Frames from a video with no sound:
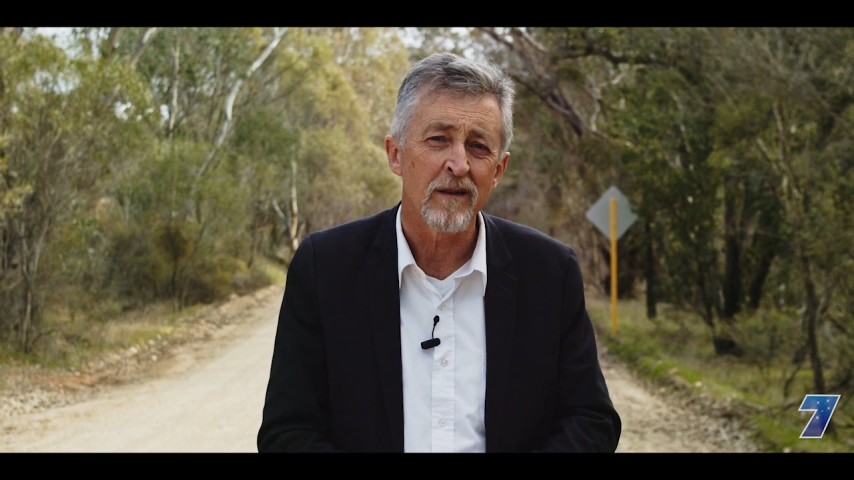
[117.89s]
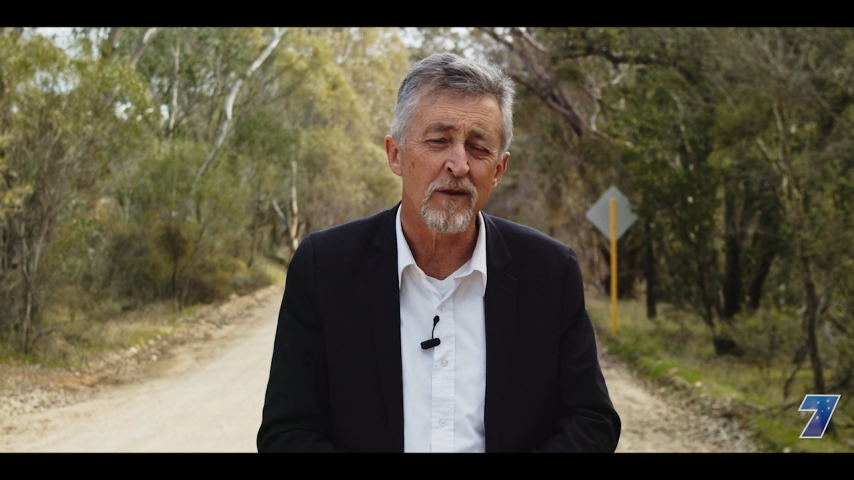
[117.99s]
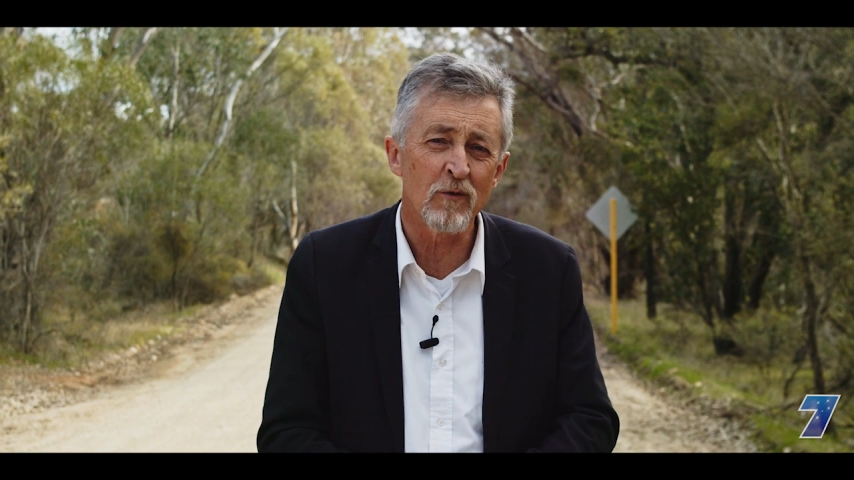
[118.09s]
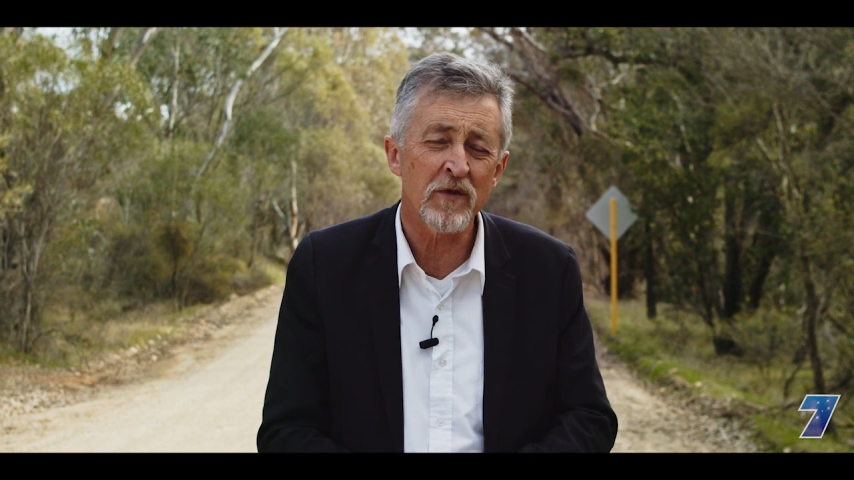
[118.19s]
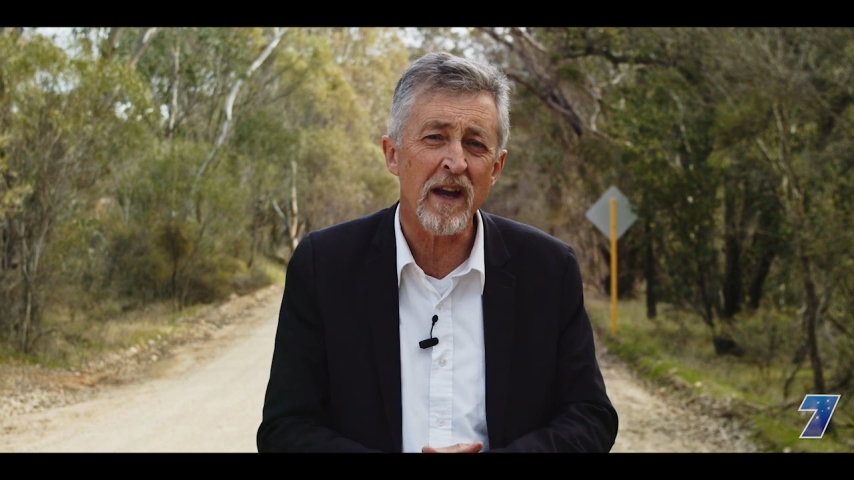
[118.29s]

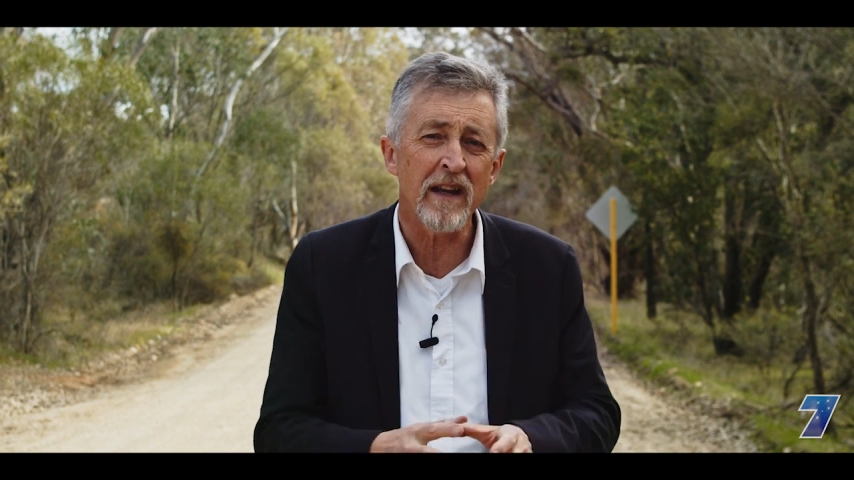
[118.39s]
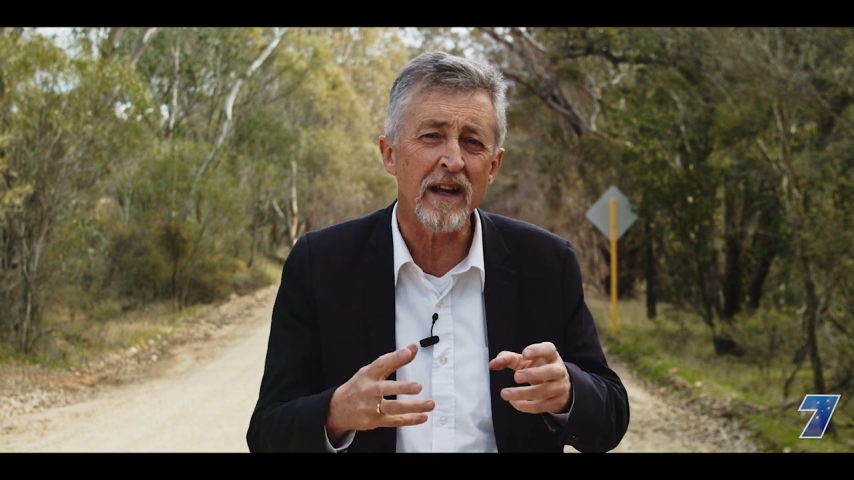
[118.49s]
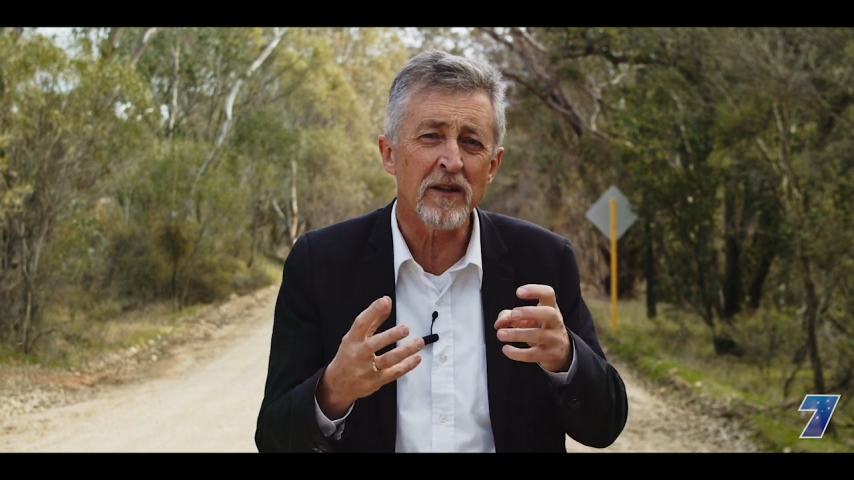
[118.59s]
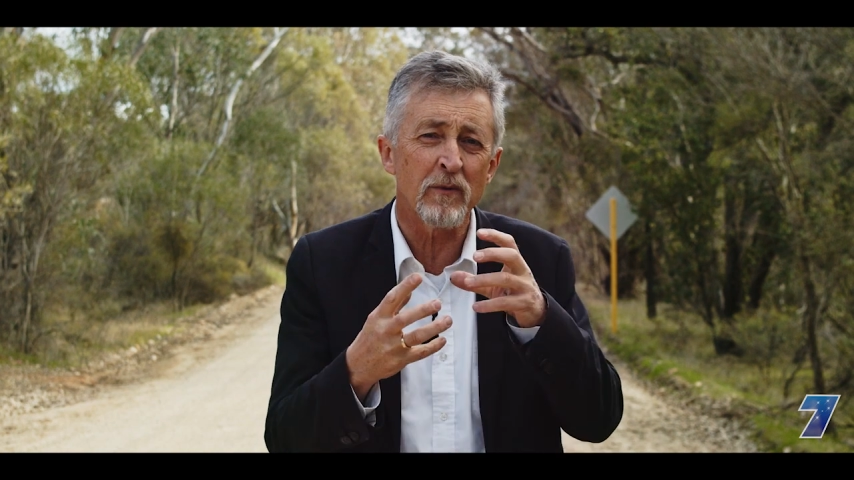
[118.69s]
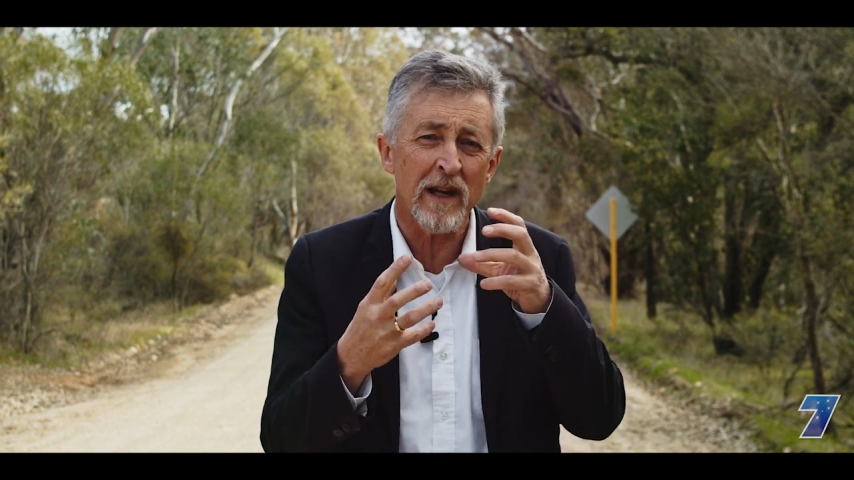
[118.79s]
You will see
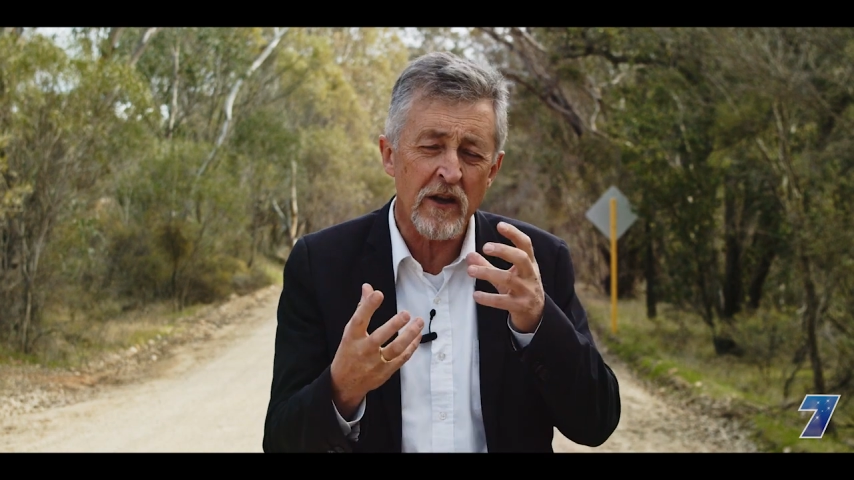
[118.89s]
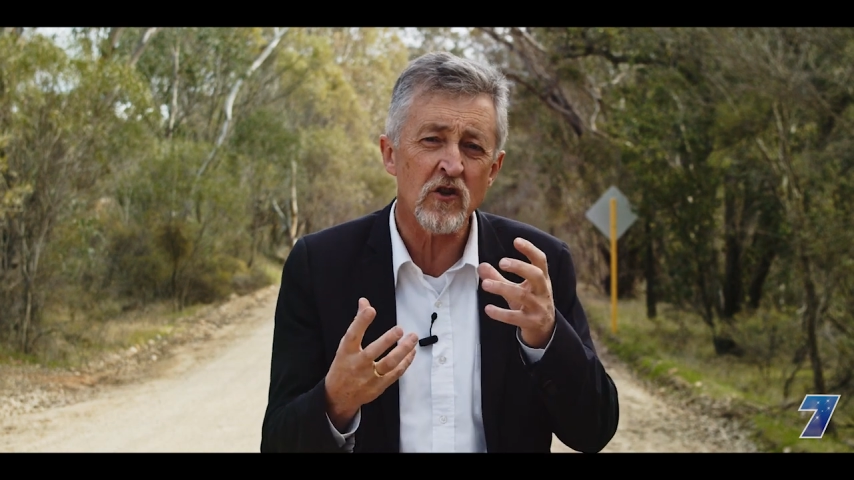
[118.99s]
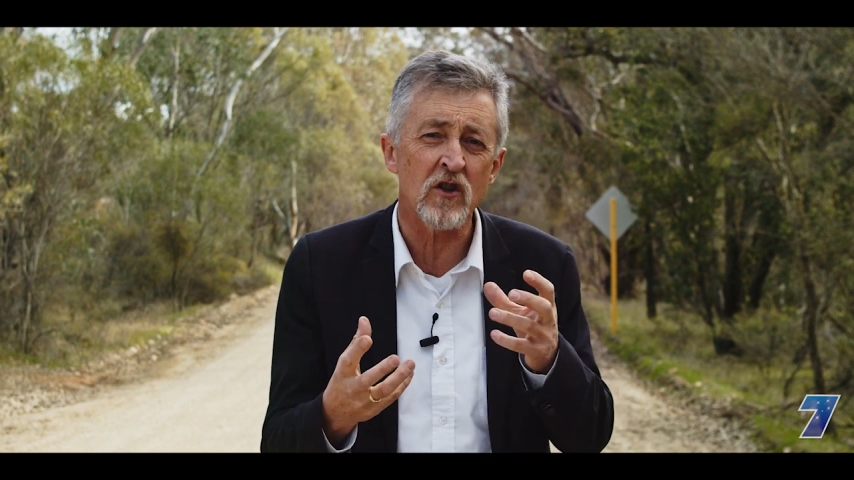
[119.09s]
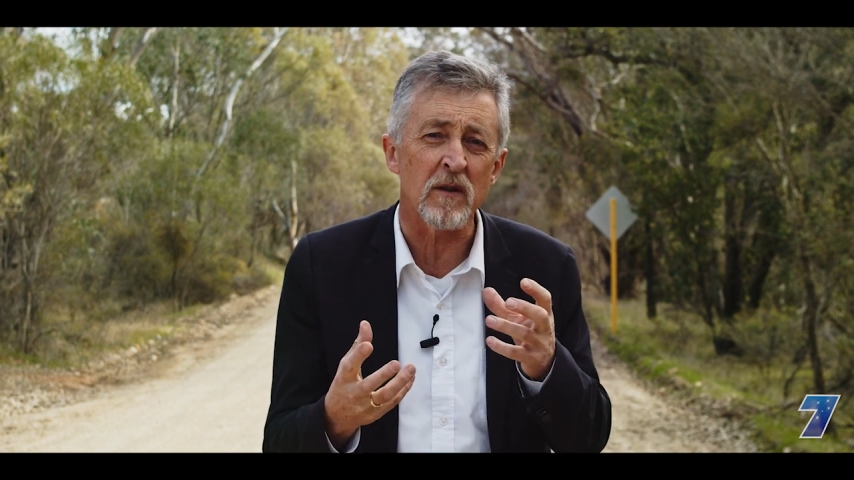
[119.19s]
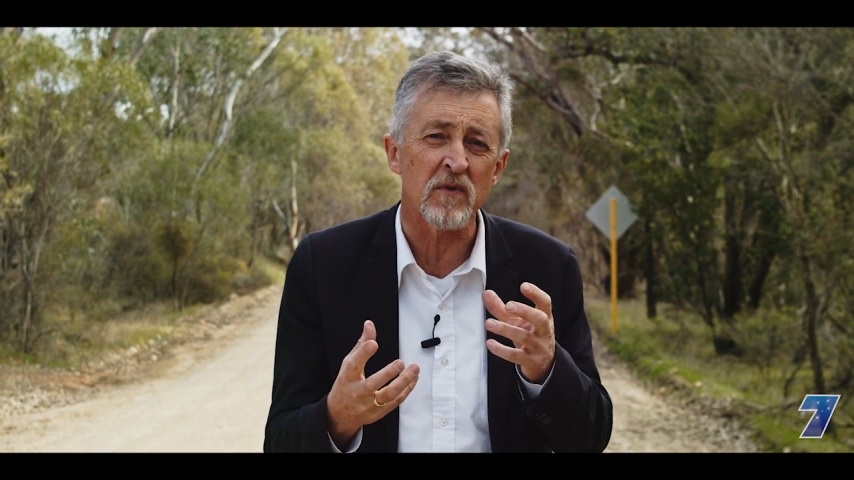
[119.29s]

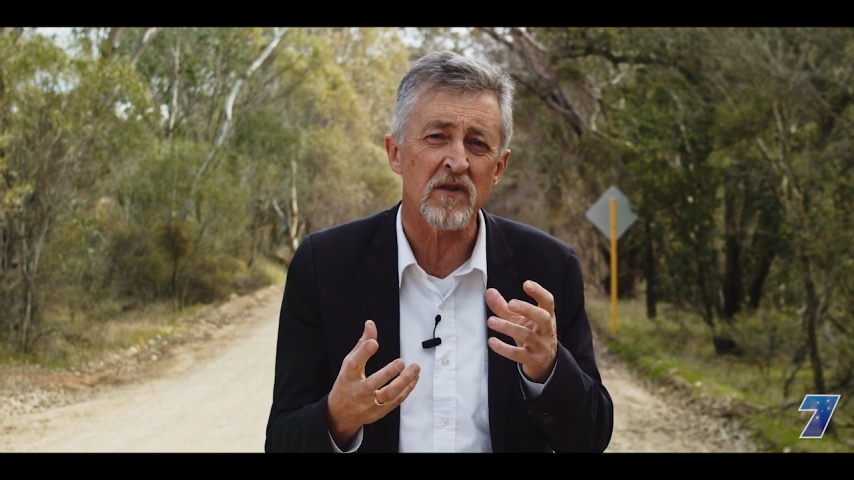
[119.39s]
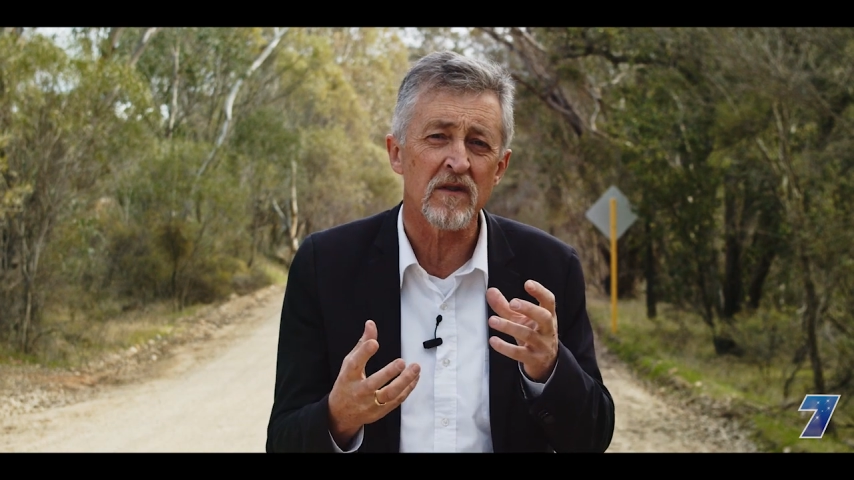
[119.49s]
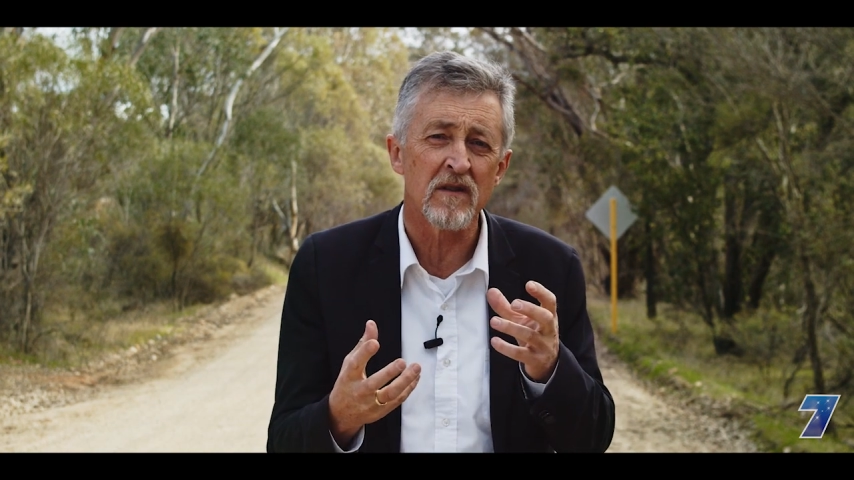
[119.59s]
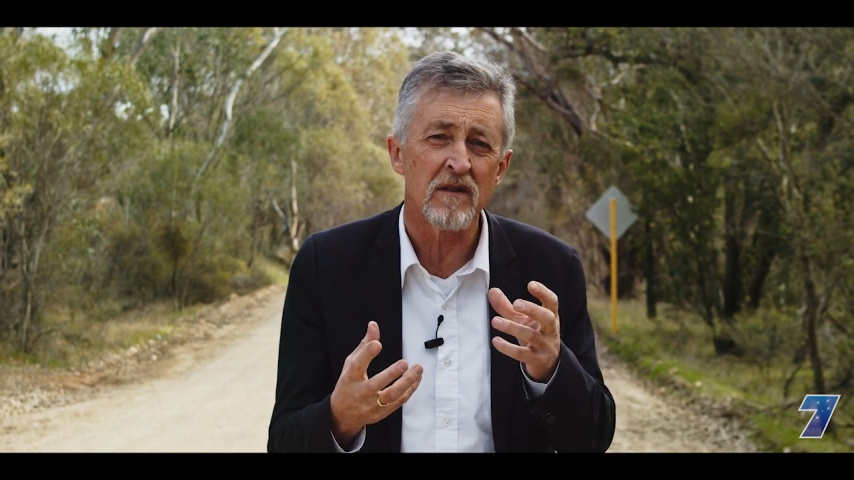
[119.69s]
interrelationships.